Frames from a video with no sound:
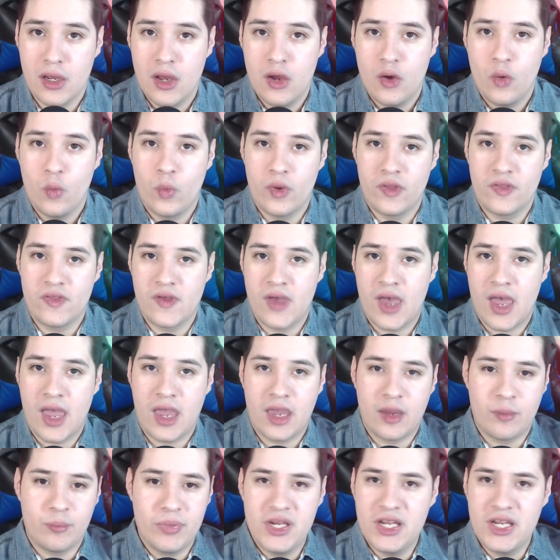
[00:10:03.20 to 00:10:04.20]
with Yang,
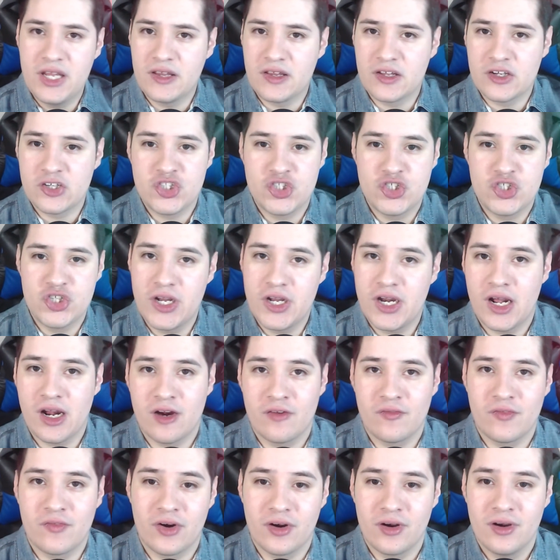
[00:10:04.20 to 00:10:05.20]
beating the shit out of
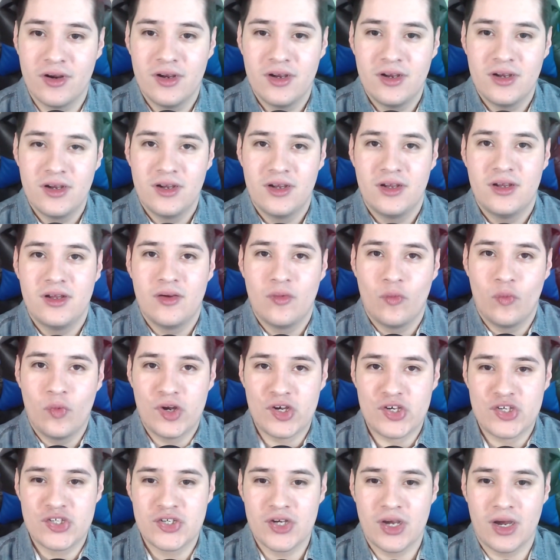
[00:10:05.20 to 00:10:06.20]
her,
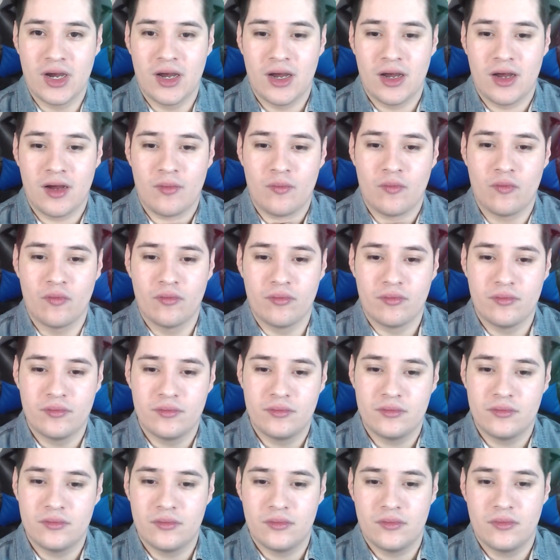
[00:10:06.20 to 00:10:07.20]
which
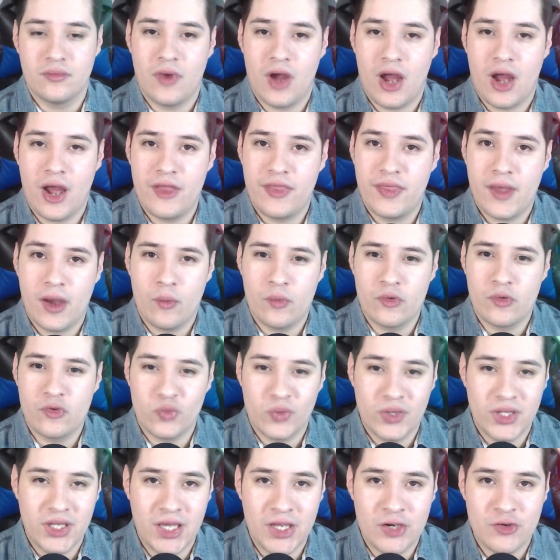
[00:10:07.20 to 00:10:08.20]
I thought was
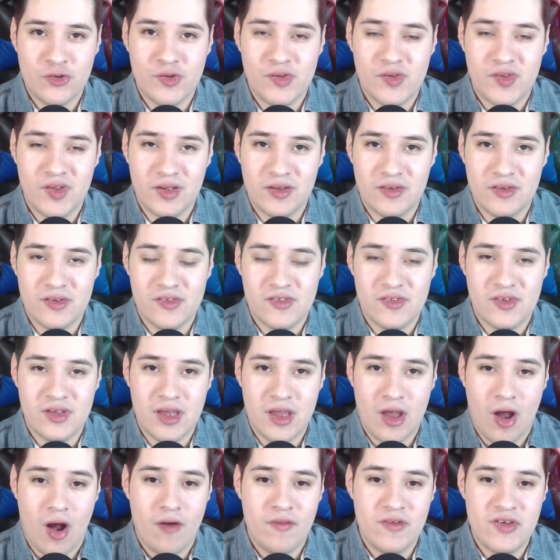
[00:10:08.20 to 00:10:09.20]
really interesting to see.
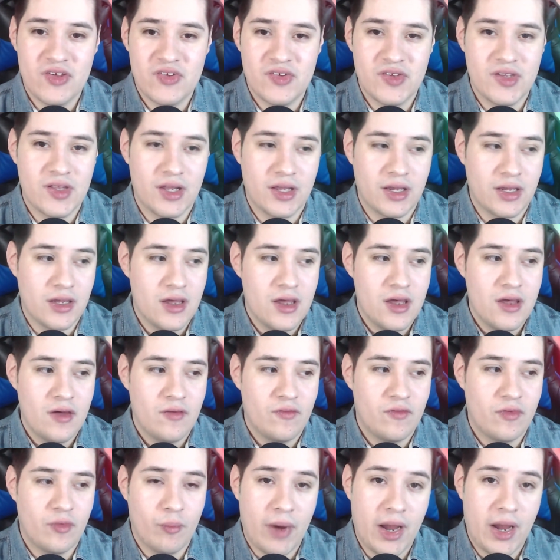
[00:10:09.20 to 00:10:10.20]
Obviously, like,
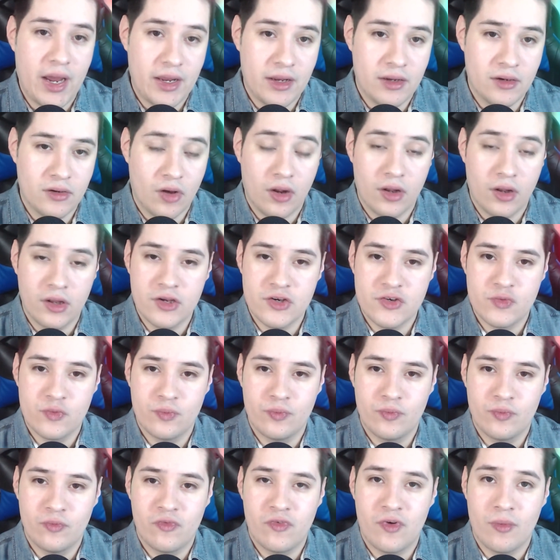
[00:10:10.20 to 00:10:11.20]
from my knowledge
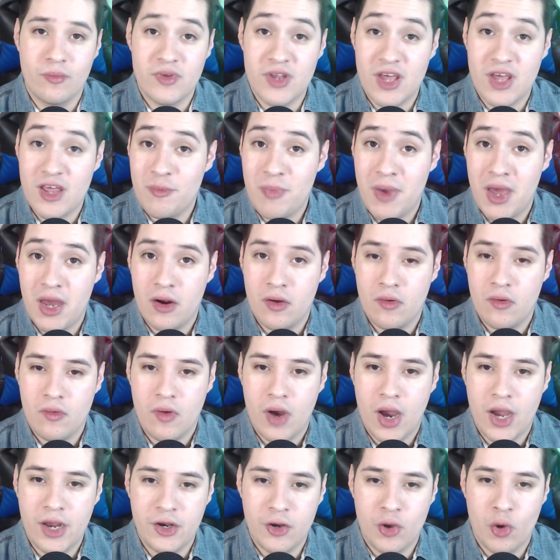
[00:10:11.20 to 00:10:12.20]
from Death Battle,
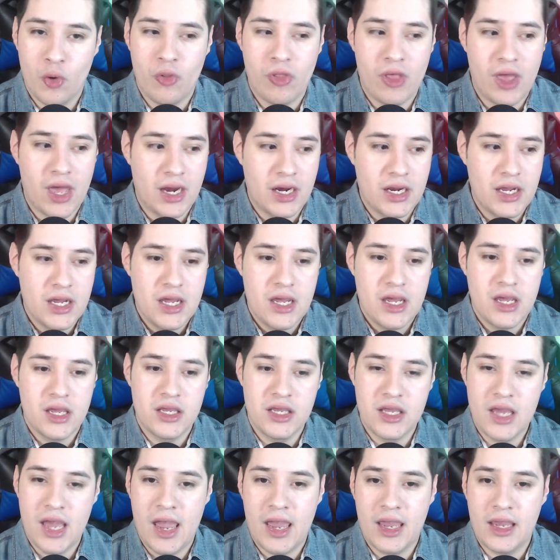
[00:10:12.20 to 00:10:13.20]
I know that
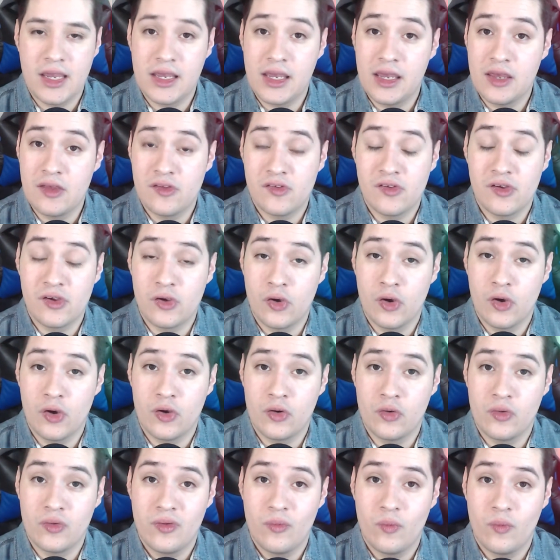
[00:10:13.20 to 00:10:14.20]
Yang isn't good
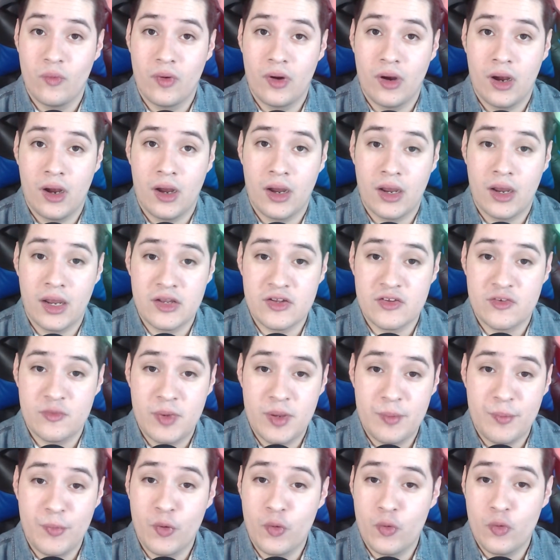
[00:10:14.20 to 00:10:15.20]
against
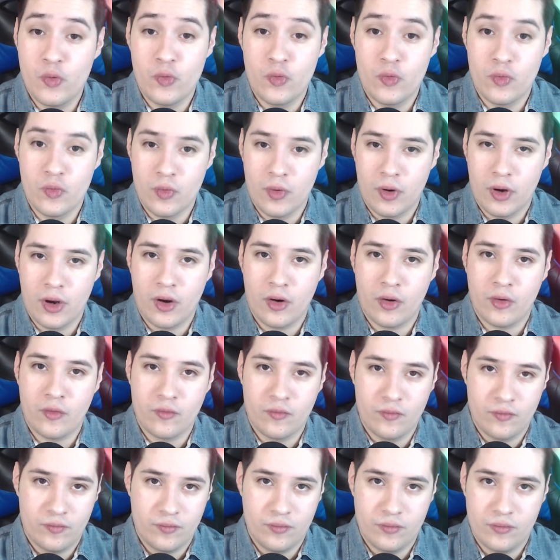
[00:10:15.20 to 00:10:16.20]
people who are
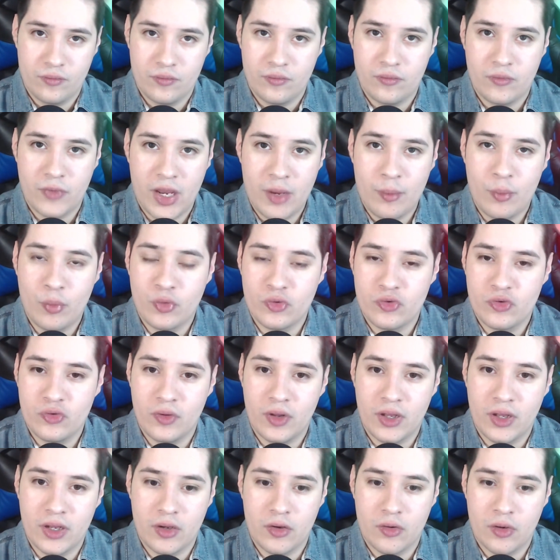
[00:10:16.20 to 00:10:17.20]
able to,
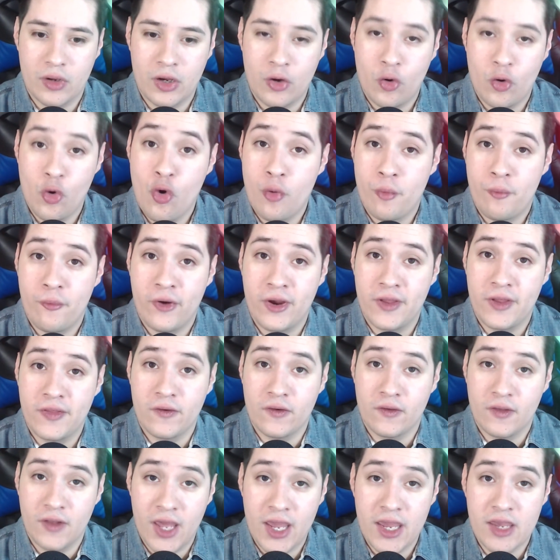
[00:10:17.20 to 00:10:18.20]
like, incorporate their
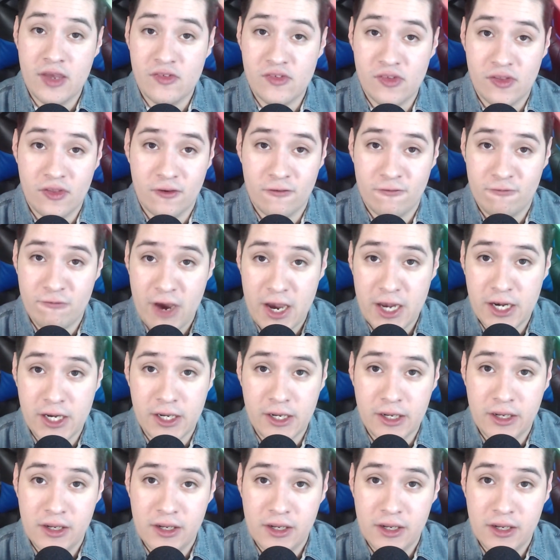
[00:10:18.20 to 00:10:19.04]
legs in their fighting.